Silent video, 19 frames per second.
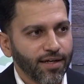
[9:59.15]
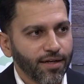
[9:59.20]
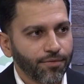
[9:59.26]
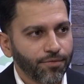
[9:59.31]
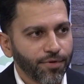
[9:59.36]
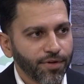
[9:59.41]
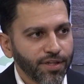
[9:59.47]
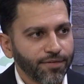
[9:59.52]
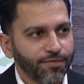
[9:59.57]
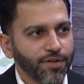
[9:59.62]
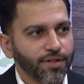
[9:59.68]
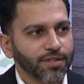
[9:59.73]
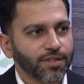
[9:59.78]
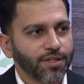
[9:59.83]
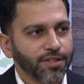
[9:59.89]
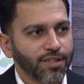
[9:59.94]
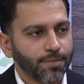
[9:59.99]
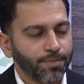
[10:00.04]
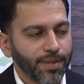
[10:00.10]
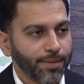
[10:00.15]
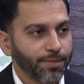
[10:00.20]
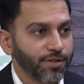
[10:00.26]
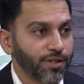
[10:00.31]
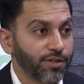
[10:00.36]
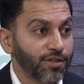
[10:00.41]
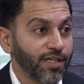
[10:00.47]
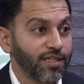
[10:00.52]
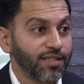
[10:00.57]
It really feels good to be able
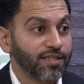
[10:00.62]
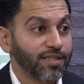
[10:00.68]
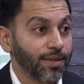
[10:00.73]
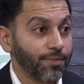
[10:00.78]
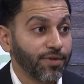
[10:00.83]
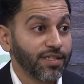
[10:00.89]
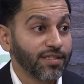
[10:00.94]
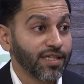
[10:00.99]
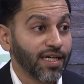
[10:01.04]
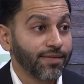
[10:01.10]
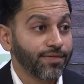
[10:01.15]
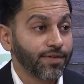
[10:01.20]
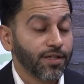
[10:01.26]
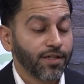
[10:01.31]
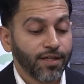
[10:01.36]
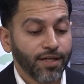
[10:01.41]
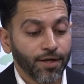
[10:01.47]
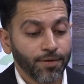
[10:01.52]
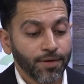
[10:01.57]
to change somebody's life. You know,